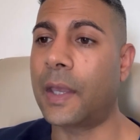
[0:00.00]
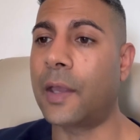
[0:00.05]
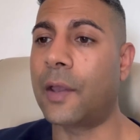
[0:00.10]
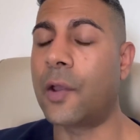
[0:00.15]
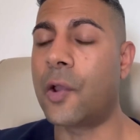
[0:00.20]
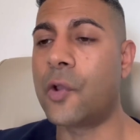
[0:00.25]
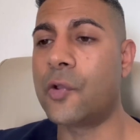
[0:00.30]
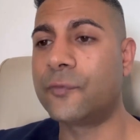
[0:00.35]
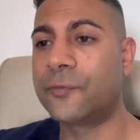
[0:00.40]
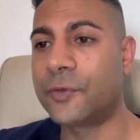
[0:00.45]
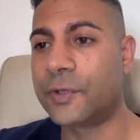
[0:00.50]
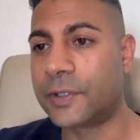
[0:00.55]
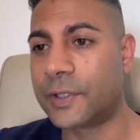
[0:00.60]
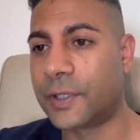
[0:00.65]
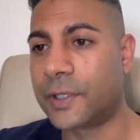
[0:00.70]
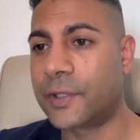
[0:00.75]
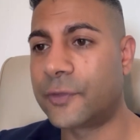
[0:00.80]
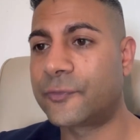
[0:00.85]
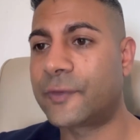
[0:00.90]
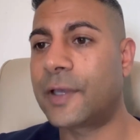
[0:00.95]
Over the
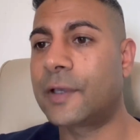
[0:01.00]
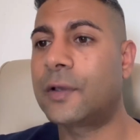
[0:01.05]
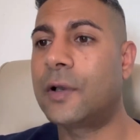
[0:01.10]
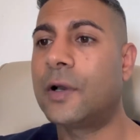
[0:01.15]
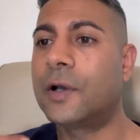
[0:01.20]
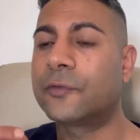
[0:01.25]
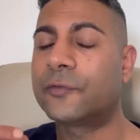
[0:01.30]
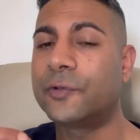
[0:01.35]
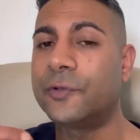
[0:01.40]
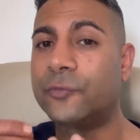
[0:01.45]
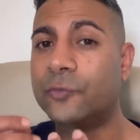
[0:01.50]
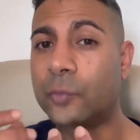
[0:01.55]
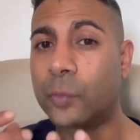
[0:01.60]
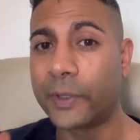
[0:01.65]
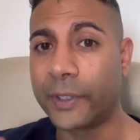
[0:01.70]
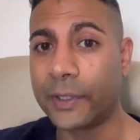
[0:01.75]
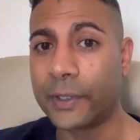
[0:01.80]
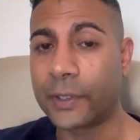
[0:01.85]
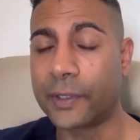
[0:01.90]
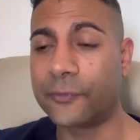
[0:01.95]
years, that cartilage
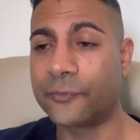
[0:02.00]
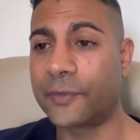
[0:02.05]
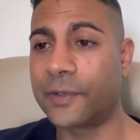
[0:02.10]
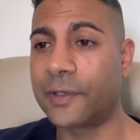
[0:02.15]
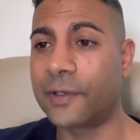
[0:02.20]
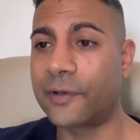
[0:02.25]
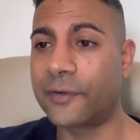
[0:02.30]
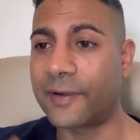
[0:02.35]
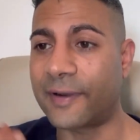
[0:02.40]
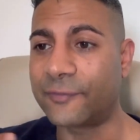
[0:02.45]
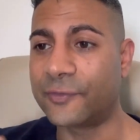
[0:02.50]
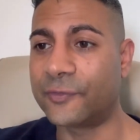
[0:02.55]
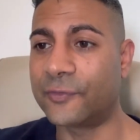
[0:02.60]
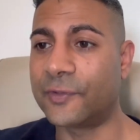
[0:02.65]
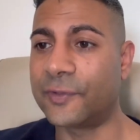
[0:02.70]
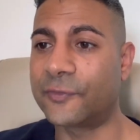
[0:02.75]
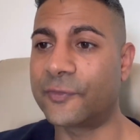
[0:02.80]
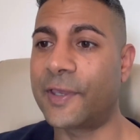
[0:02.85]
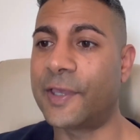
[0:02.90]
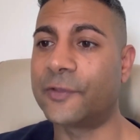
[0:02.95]
weakens and then
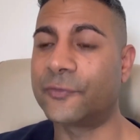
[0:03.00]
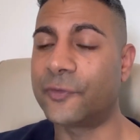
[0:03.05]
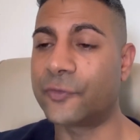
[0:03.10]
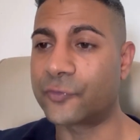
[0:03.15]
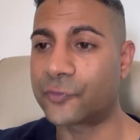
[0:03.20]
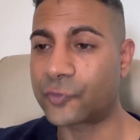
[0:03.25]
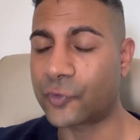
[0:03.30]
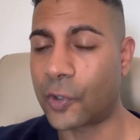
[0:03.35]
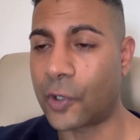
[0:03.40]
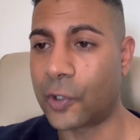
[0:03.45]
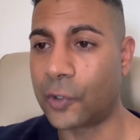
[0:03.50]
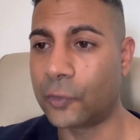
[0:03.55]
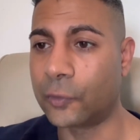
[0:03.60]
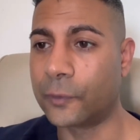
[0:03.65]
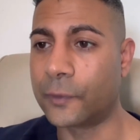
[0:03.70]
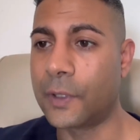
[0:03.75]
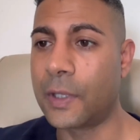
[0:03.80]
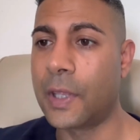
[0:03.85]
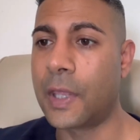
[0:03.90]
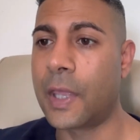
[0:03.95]
gravity takes its
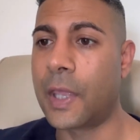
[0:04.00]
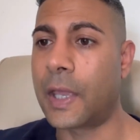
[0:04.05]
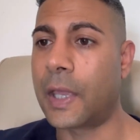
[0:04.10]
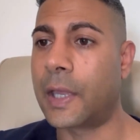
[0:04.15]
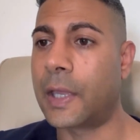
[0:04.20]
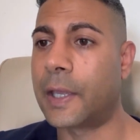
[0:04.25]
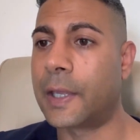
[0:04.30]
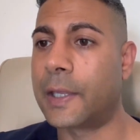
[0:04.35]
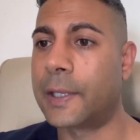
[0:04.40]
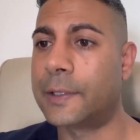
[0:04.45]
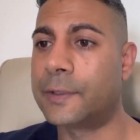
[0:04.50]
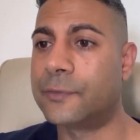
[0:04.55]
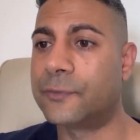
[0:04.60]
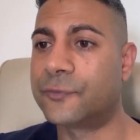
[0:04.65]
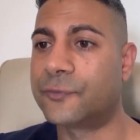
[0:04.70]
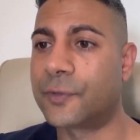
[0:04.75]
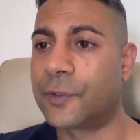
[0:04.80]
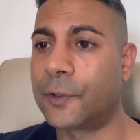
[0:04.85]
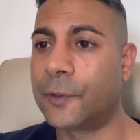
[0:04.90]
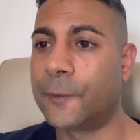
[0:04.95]
toll, and
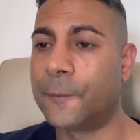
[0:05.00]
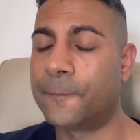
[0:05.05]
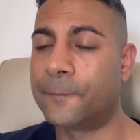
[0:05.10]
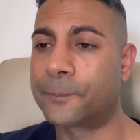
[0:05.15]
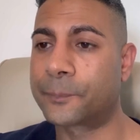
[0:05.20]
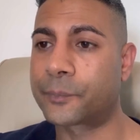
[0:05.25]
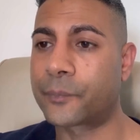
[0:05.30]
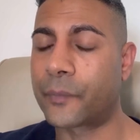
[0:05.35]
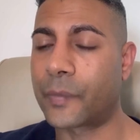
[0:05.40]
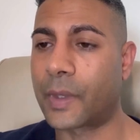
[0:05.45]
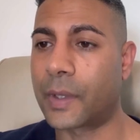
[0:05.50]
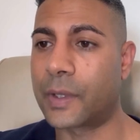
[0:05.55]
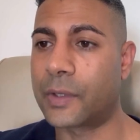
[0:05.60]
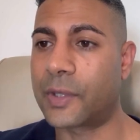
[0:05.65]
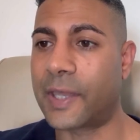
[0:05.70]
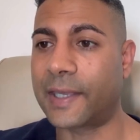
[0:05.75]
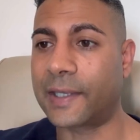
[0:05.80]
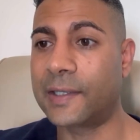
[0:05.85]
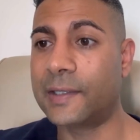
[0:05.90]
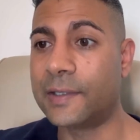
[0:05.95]
so
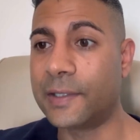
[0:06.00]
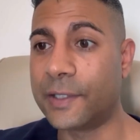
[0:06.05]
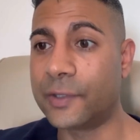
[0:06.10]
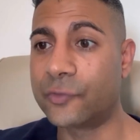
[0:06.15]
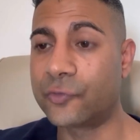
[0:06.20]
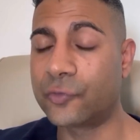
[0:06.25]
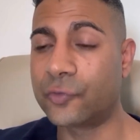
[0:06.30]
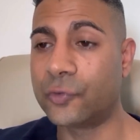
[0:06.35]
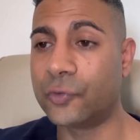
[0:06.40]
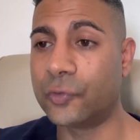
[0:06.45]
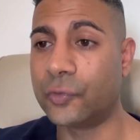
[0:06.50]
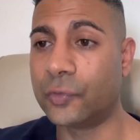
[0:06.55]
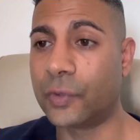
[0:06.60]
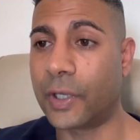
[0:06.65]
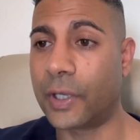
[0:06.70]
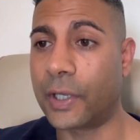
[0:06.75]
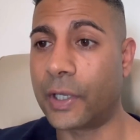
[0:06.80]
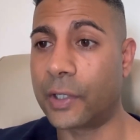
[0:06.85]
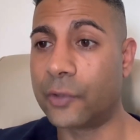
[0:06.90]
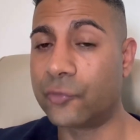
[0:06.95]
that can lead to
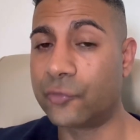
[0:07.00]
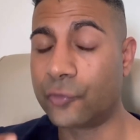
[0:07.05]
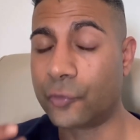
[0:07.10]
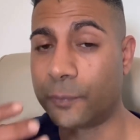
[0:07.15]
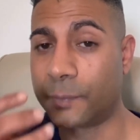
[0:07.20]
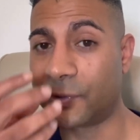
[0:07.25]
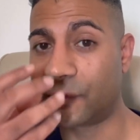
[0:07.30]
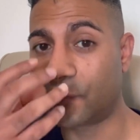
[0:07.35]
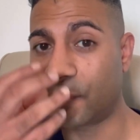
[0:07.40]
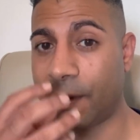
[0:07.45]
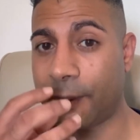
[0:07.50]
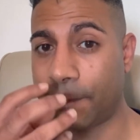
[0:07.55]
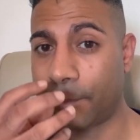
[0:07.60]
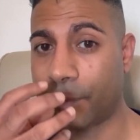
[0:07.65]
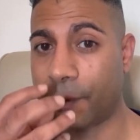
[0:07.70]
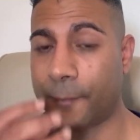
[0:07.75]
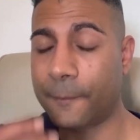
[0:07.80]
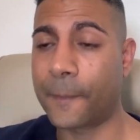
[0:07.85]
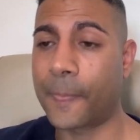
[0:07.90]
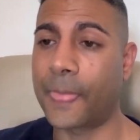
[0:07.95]
a droopy tip
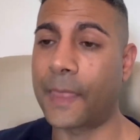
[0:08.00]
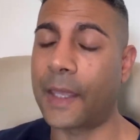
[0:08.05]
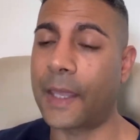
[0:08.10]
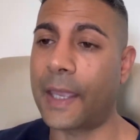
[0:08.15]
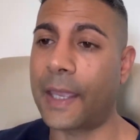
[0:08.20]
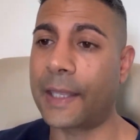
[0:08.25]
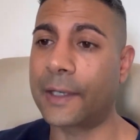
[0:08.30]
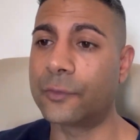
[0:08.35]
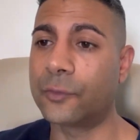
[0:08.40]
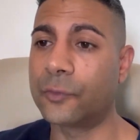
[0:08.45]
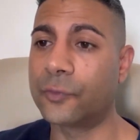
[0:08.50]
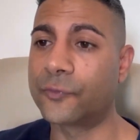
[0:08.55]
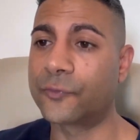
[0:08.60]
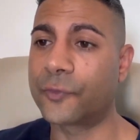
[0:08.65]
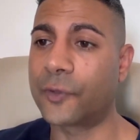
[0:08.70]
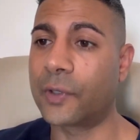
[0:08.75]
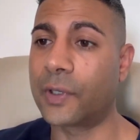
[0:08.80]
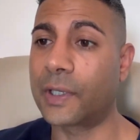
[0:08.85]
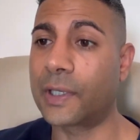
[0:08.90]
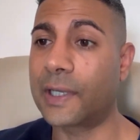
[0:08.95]
and
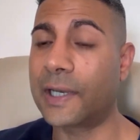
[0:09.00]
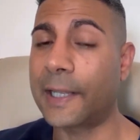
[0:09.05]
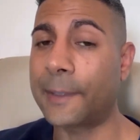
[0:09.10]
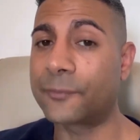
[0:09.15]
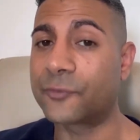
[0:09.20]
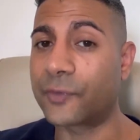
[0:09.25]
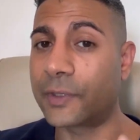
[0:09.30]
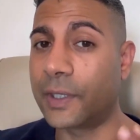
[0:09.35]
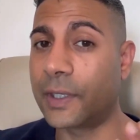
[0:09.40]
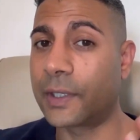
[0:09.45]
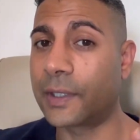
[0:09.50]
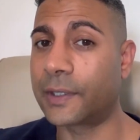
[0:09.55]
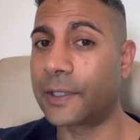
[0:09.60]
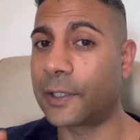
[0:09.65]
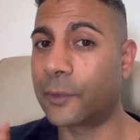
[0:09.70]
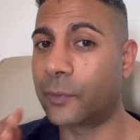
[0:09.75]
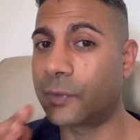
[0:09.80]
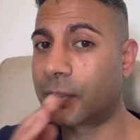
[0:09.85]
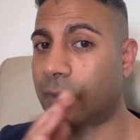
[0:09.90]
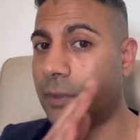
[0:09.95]
also a collapsed ear
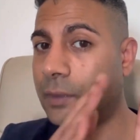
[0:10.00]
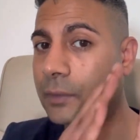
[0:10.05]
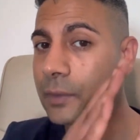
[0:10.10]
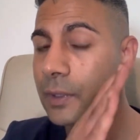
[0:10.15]
canal with the